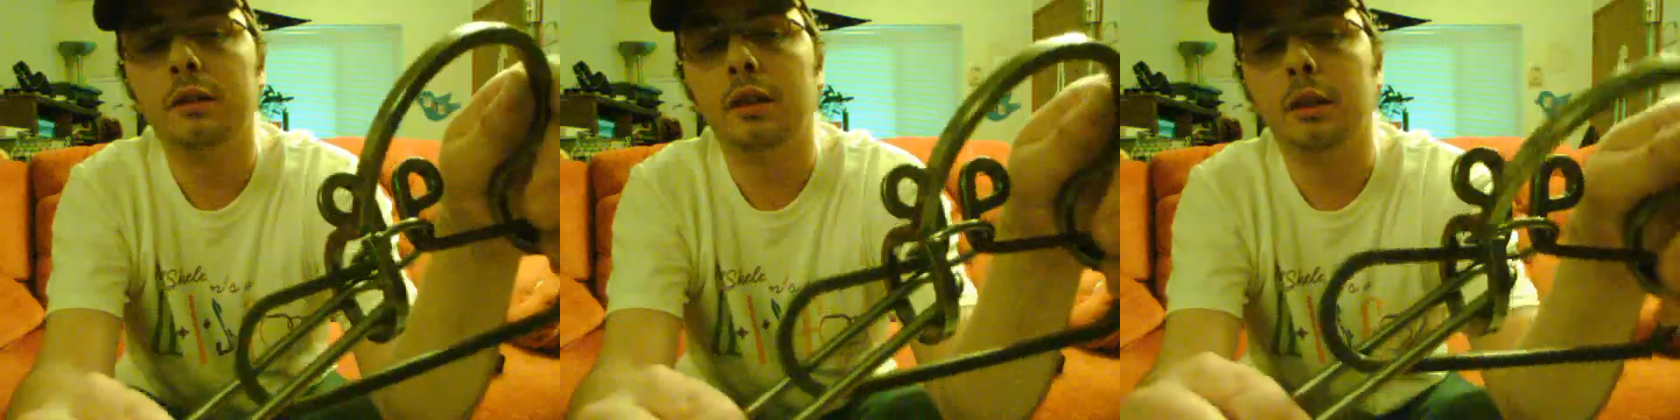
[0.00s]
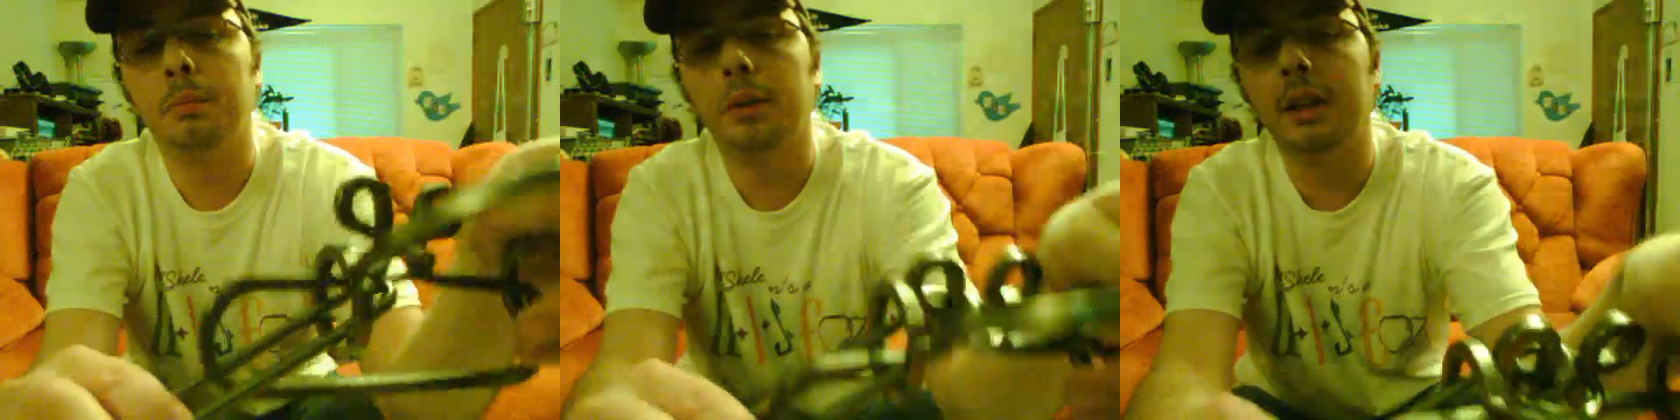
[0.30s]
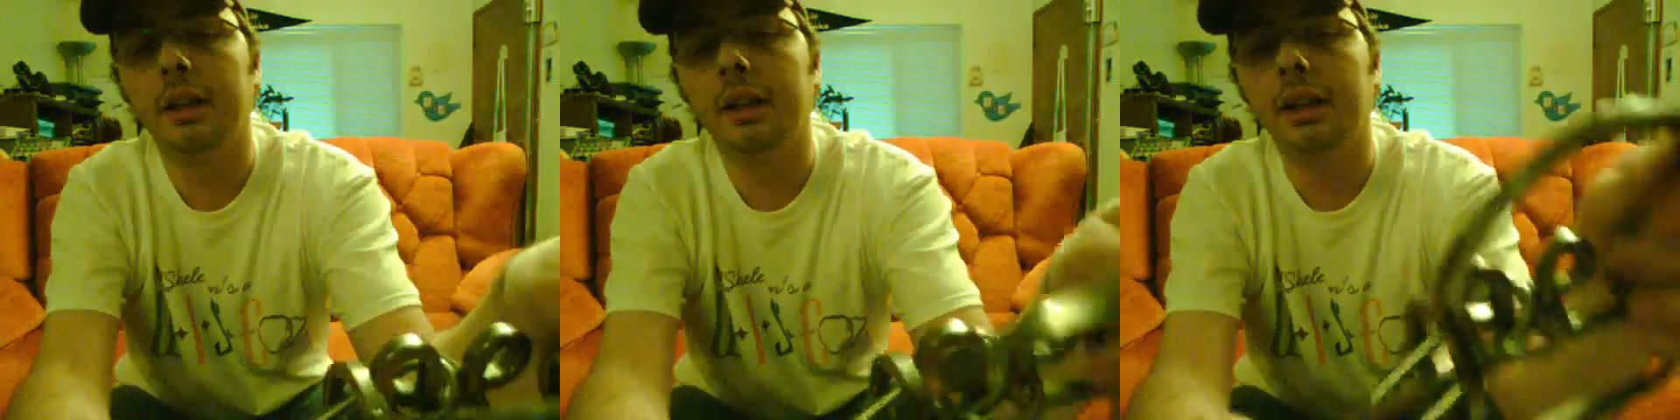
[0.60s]
So you
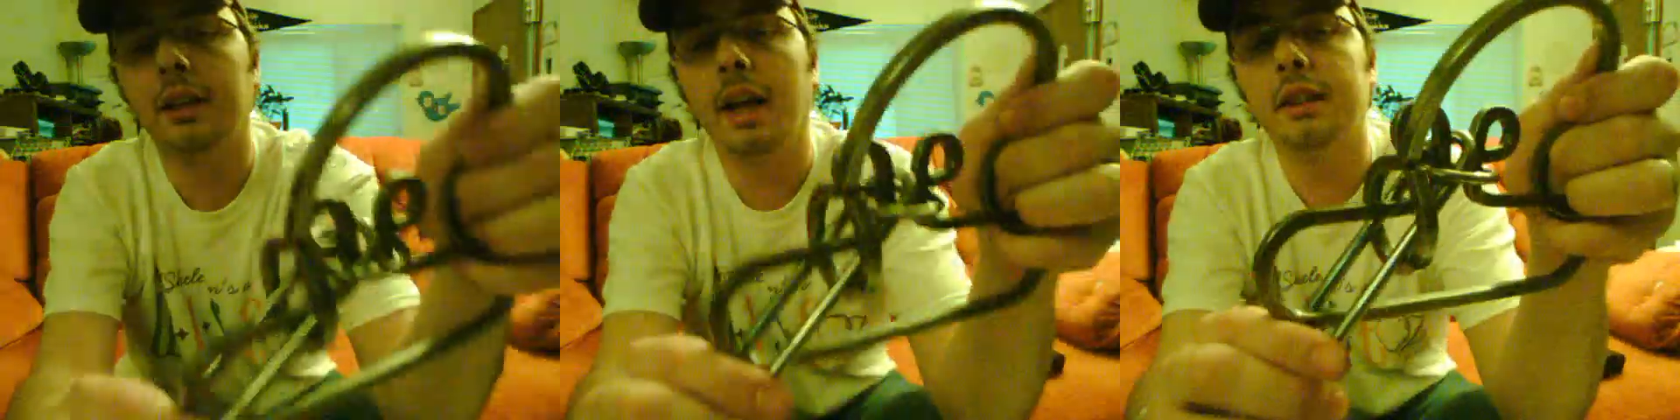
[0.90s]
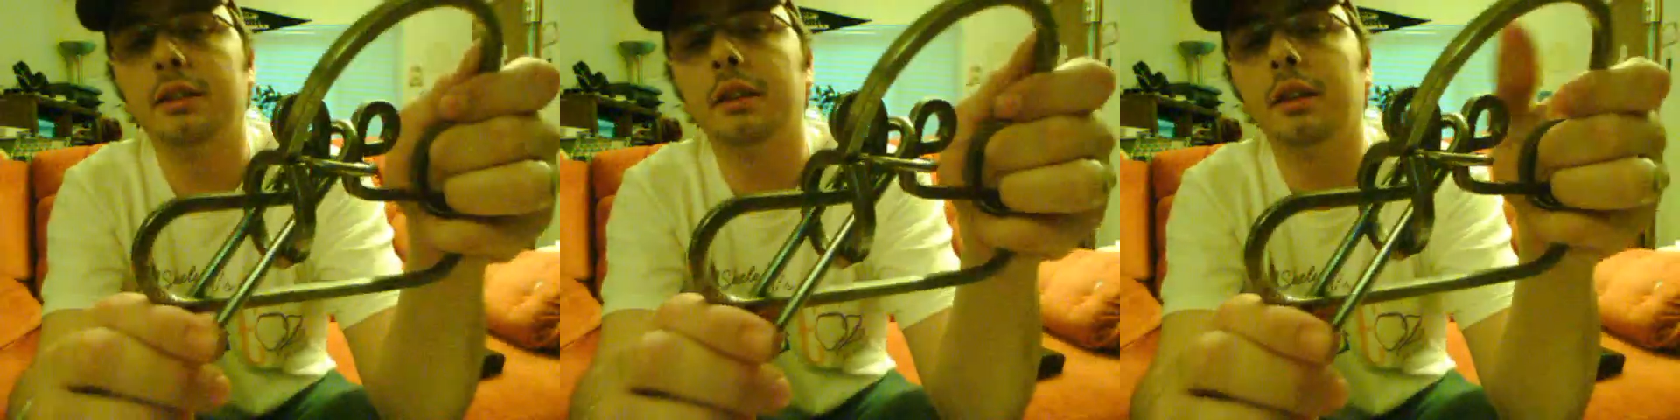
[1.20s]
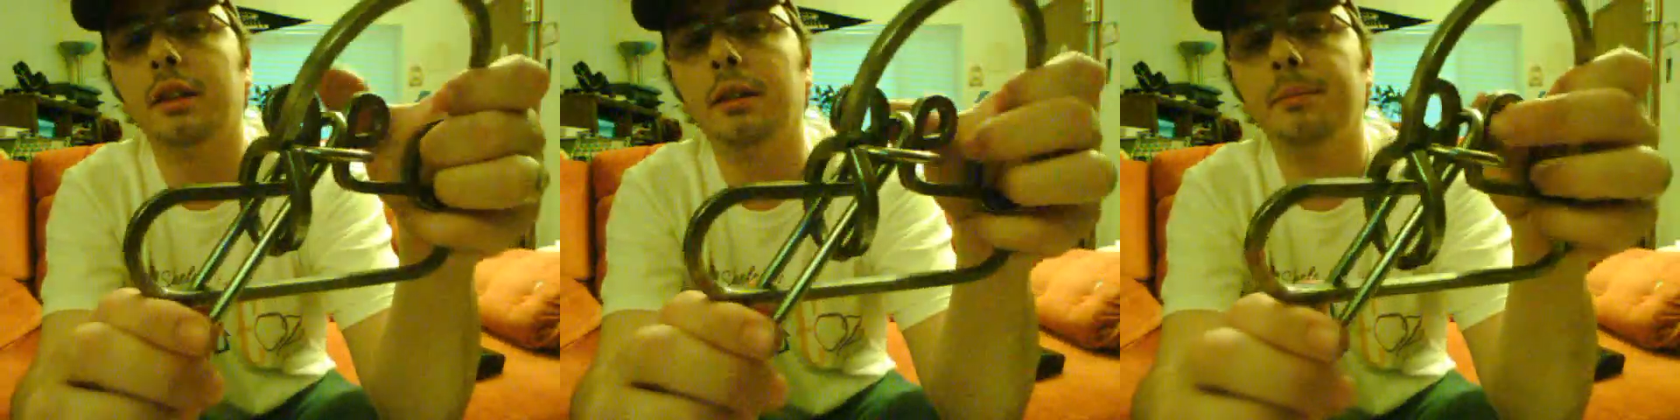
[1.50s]
put it in that
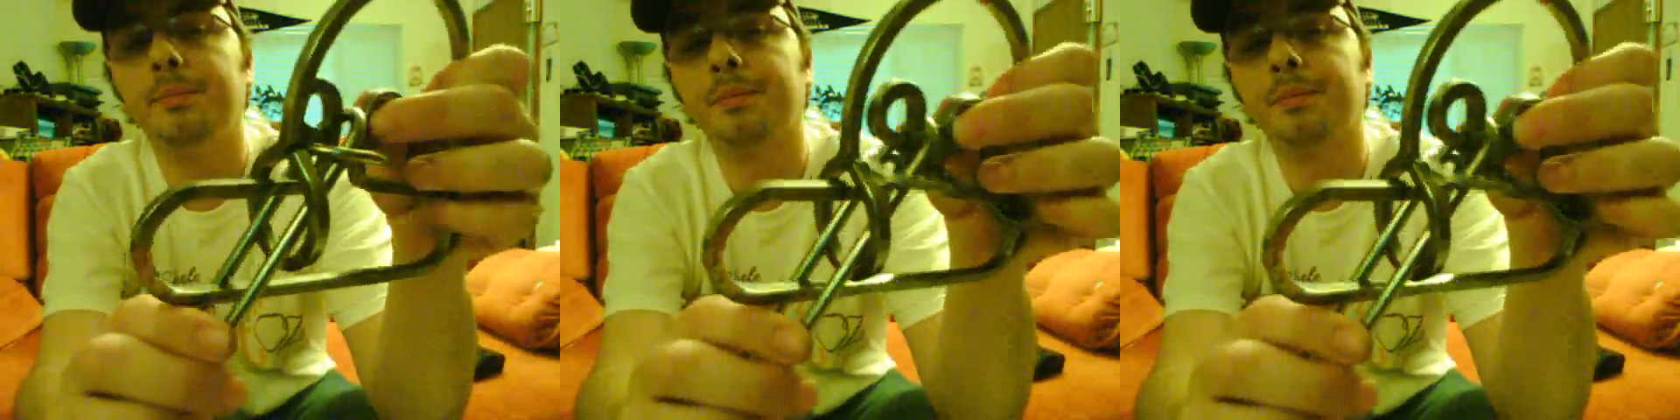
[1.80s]
circle,